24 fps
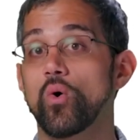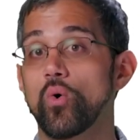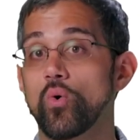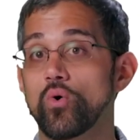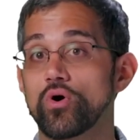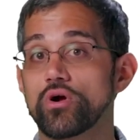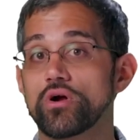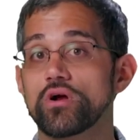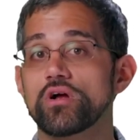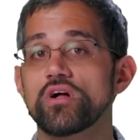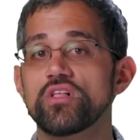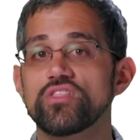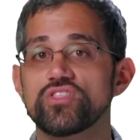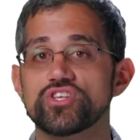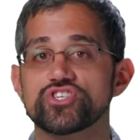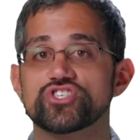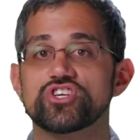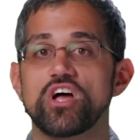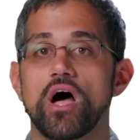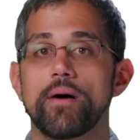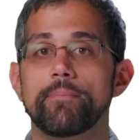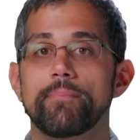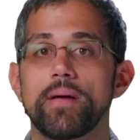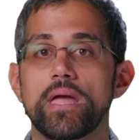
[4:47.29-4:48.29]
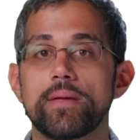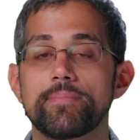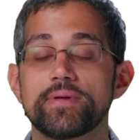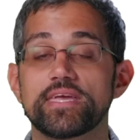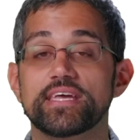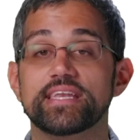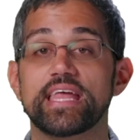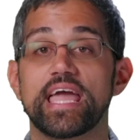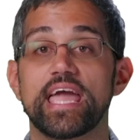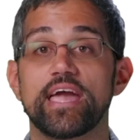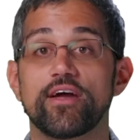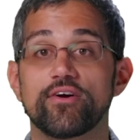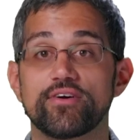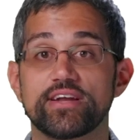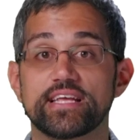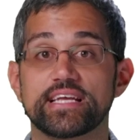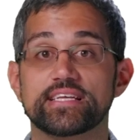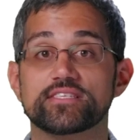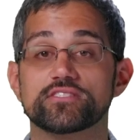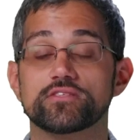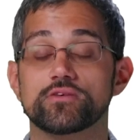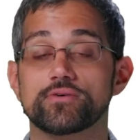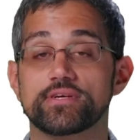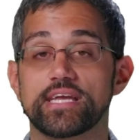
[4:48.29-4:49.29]
or the job may be
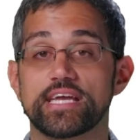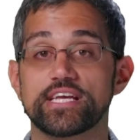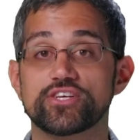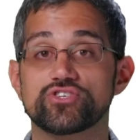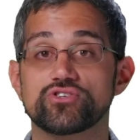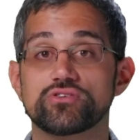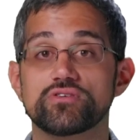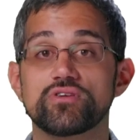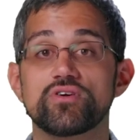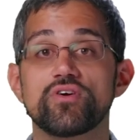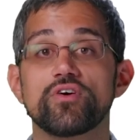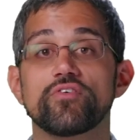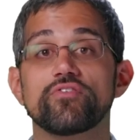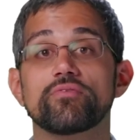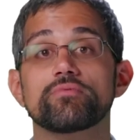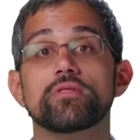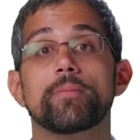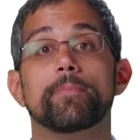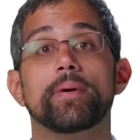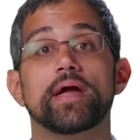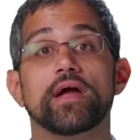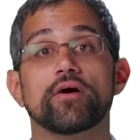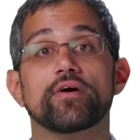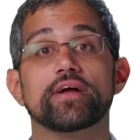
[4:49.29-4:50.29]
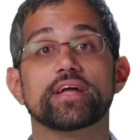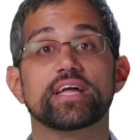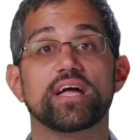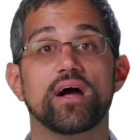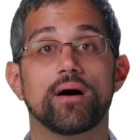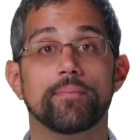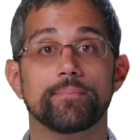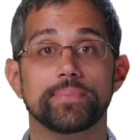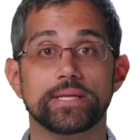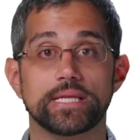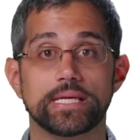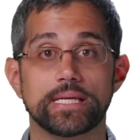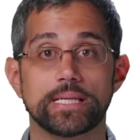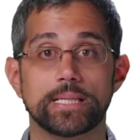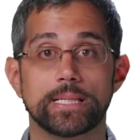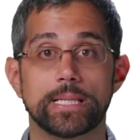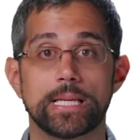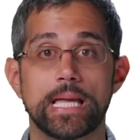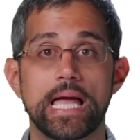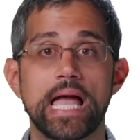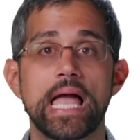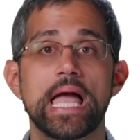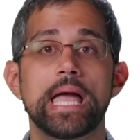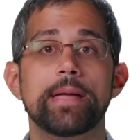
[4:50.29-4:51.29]
inheriting its location from the parent company
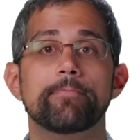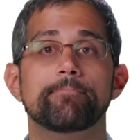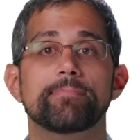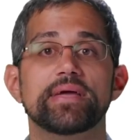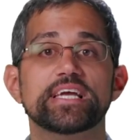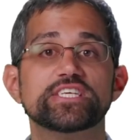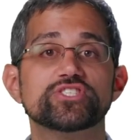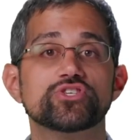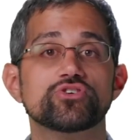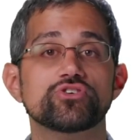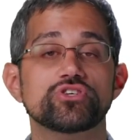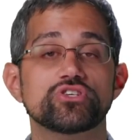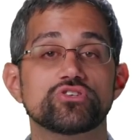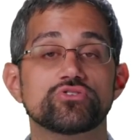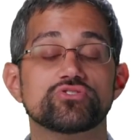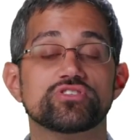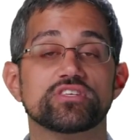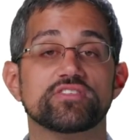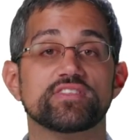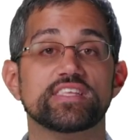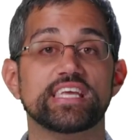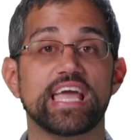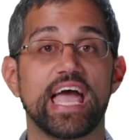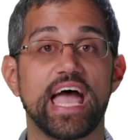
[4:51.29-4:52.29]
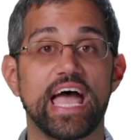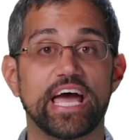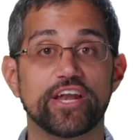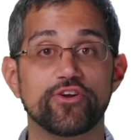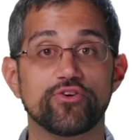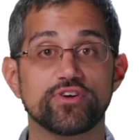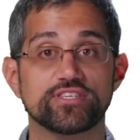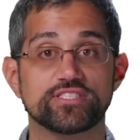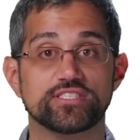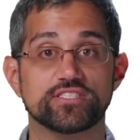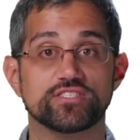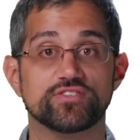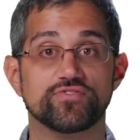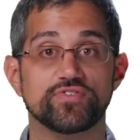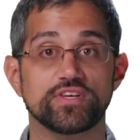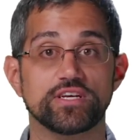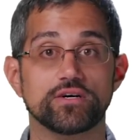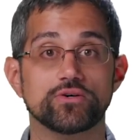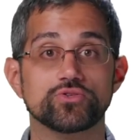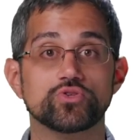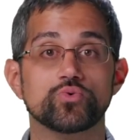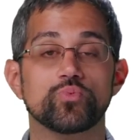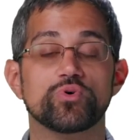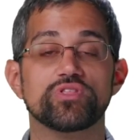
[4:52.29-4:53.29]
make sure you're using the addresses
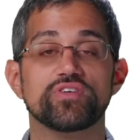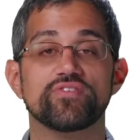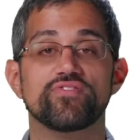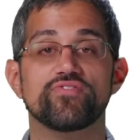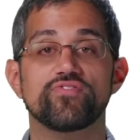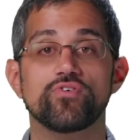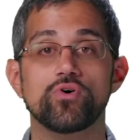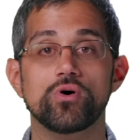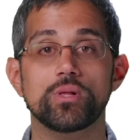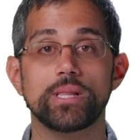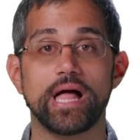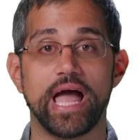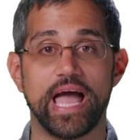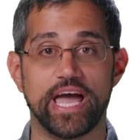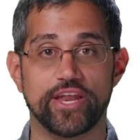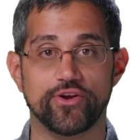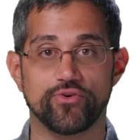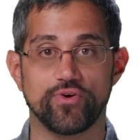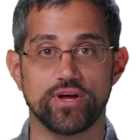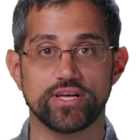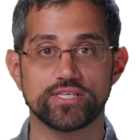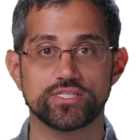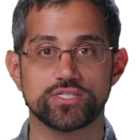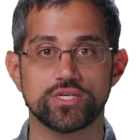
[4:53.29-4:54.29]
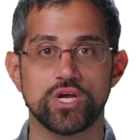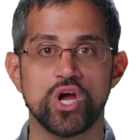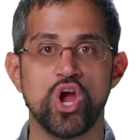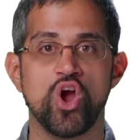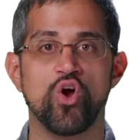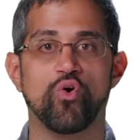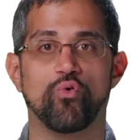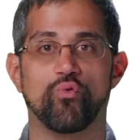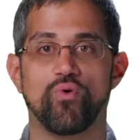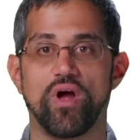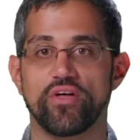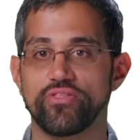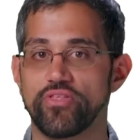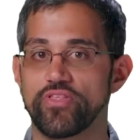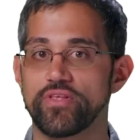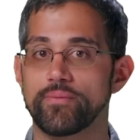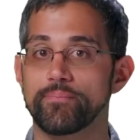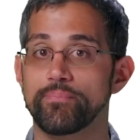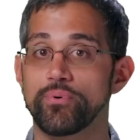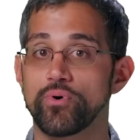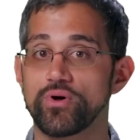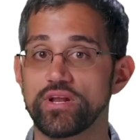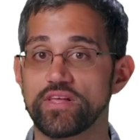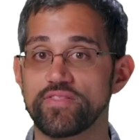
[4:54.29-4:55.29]
field with a full address, rather
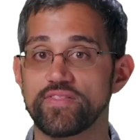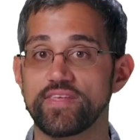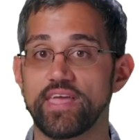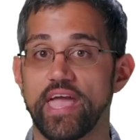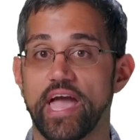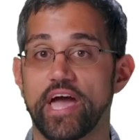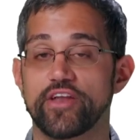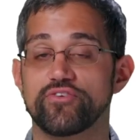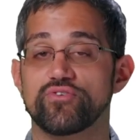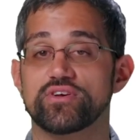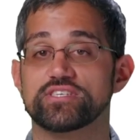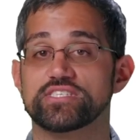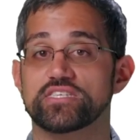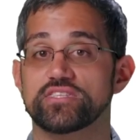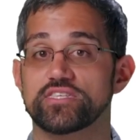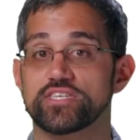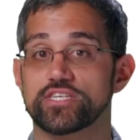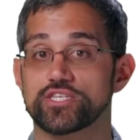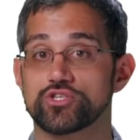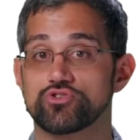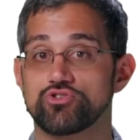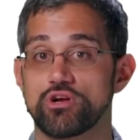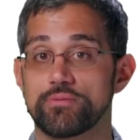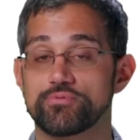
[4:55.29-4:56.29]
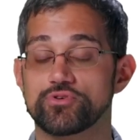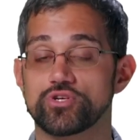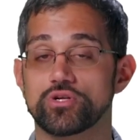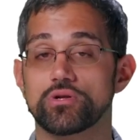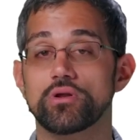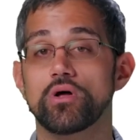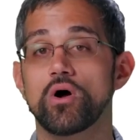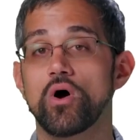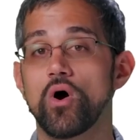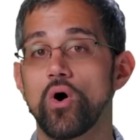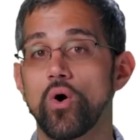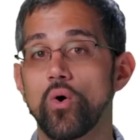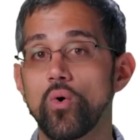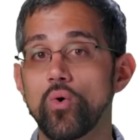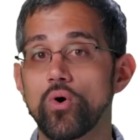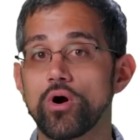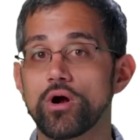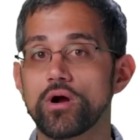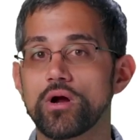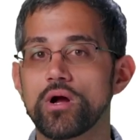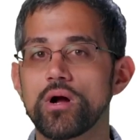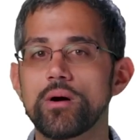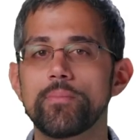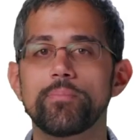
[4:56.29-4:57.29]
than putting the address in the description,
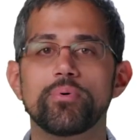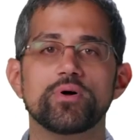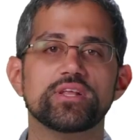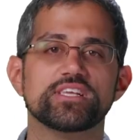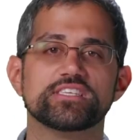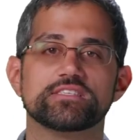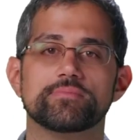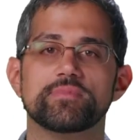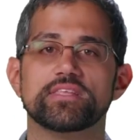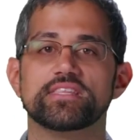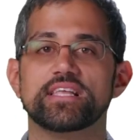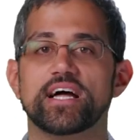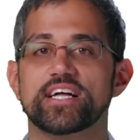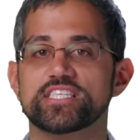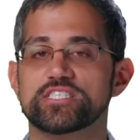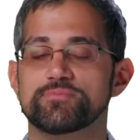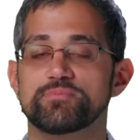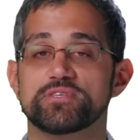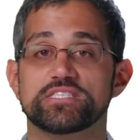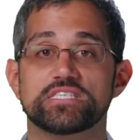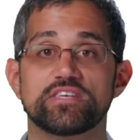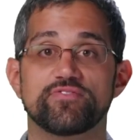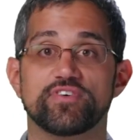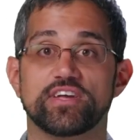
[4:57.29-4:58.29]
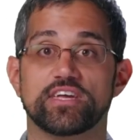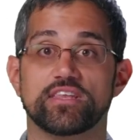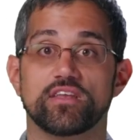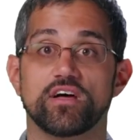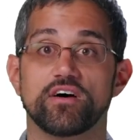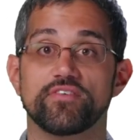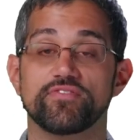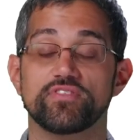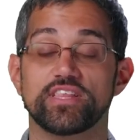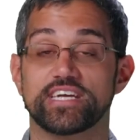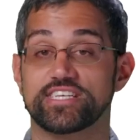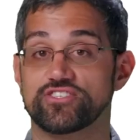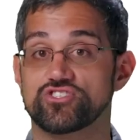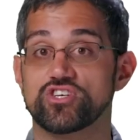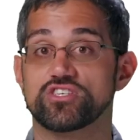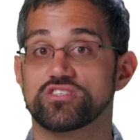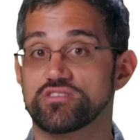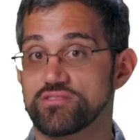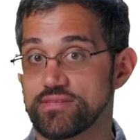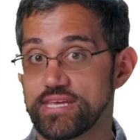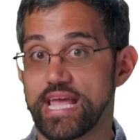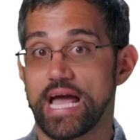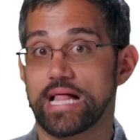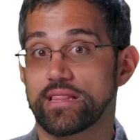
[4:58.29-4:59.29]
or putting something not specific enough, like
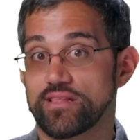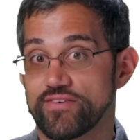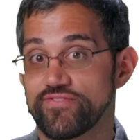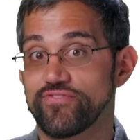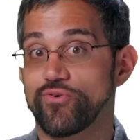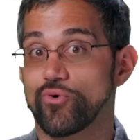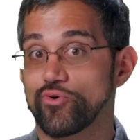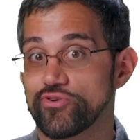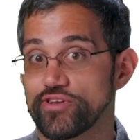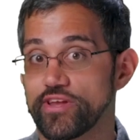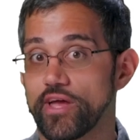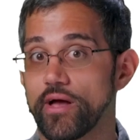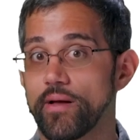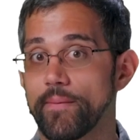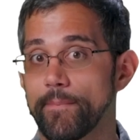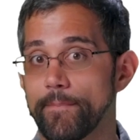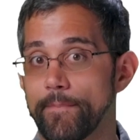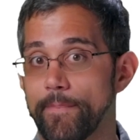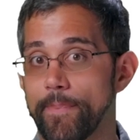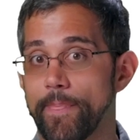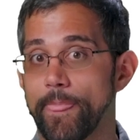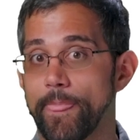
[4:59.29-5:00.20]
just California.